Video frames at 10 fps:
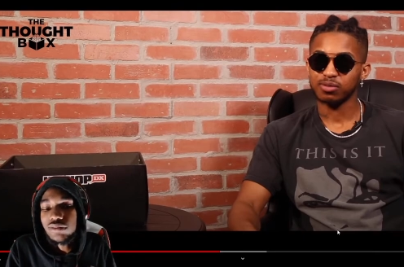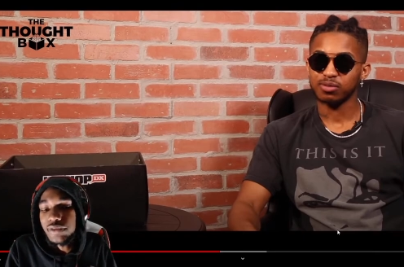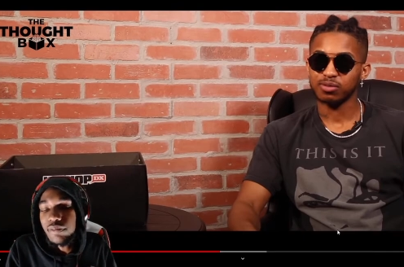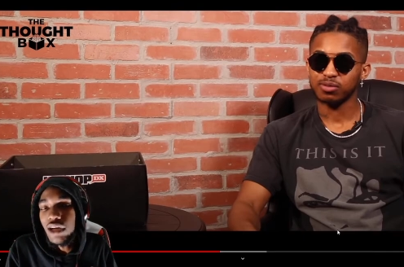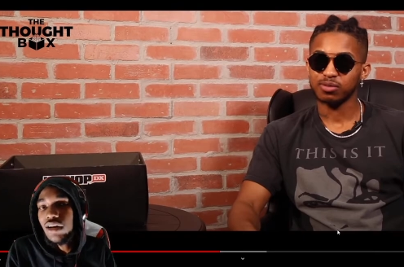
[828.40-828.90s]
Speaker 1: some
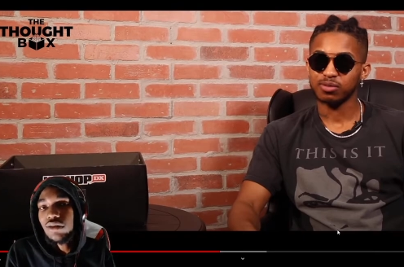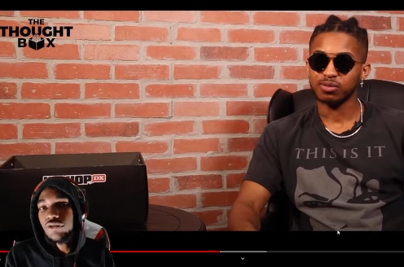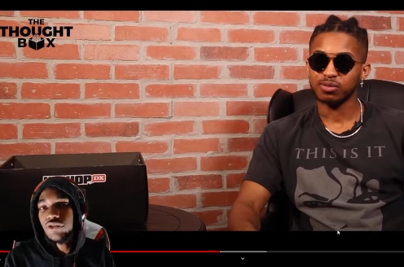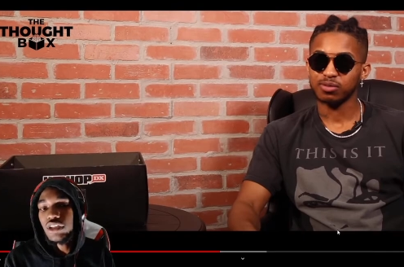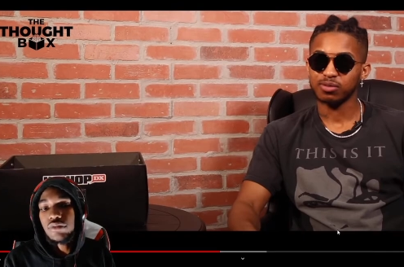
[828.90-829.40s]
small. You
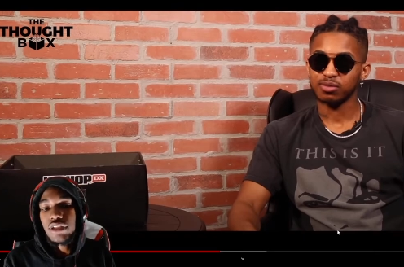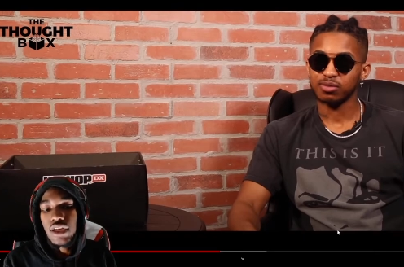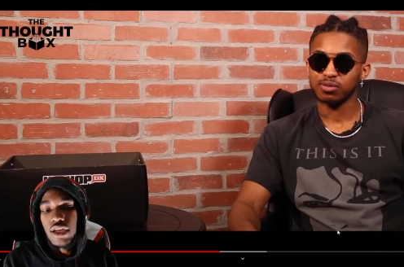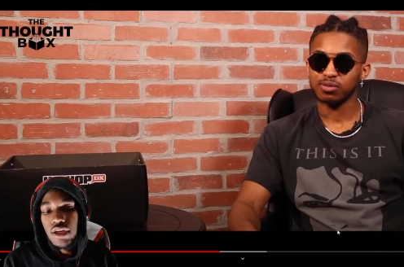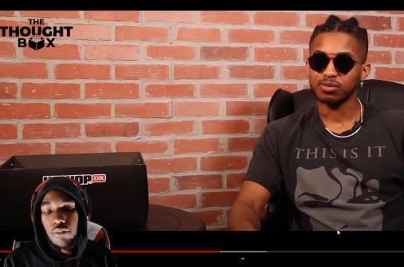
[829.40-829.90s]
feel me?
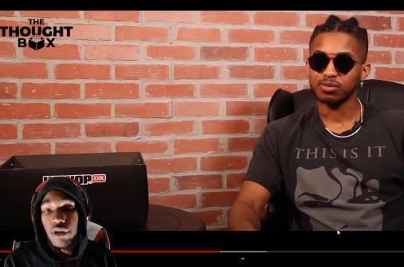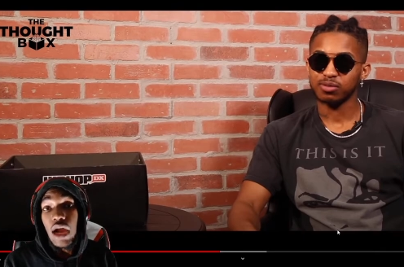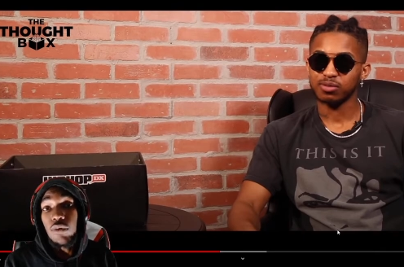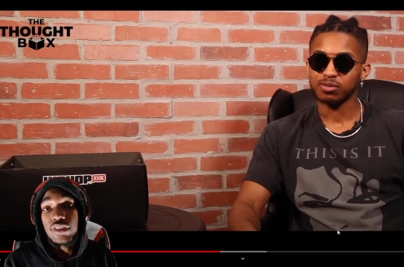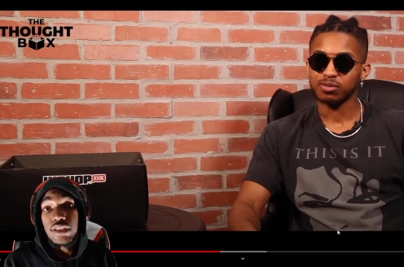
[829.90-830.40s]
But I
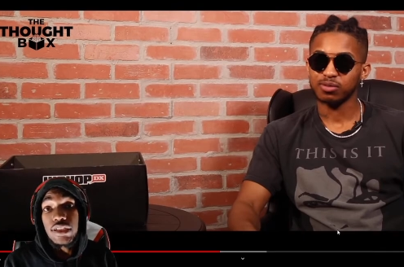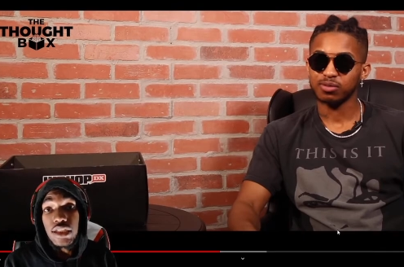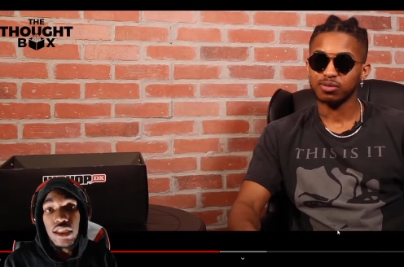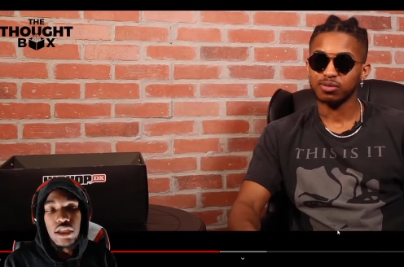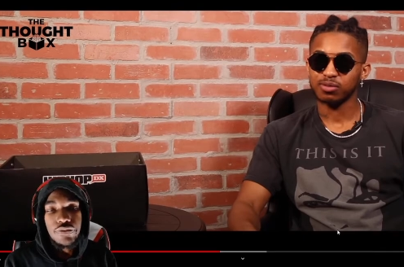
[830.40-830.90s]
was in a
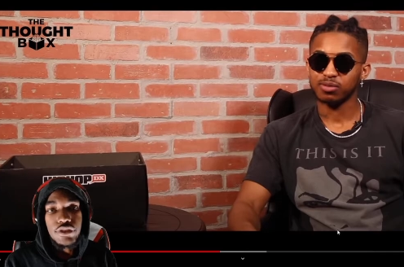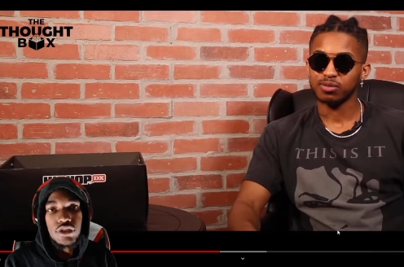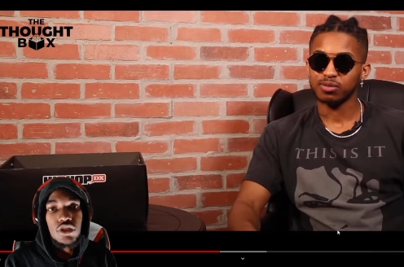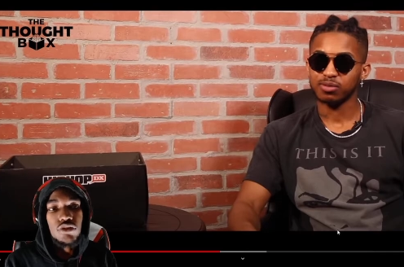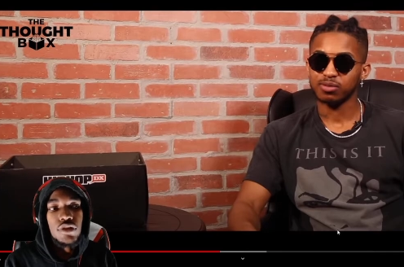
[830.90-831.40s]
clan for
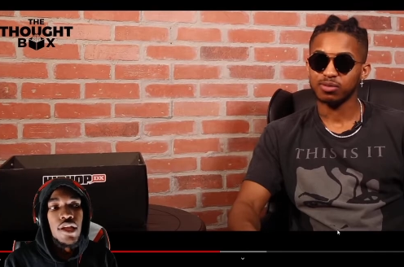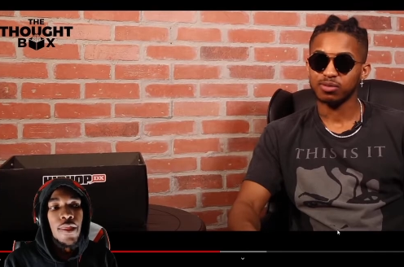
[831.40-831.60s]
sure.